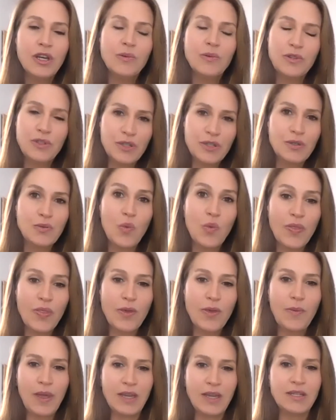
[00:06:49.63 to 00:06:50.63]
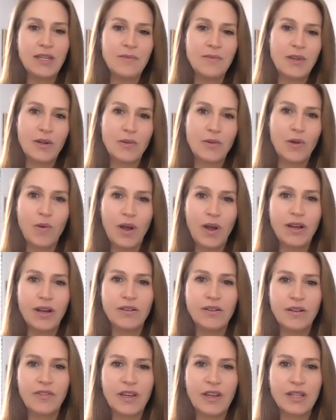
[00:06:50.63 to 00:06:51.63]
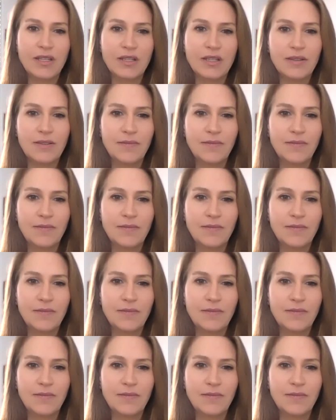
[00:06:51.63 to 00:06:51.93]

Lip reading: which is what the pandemic required of us.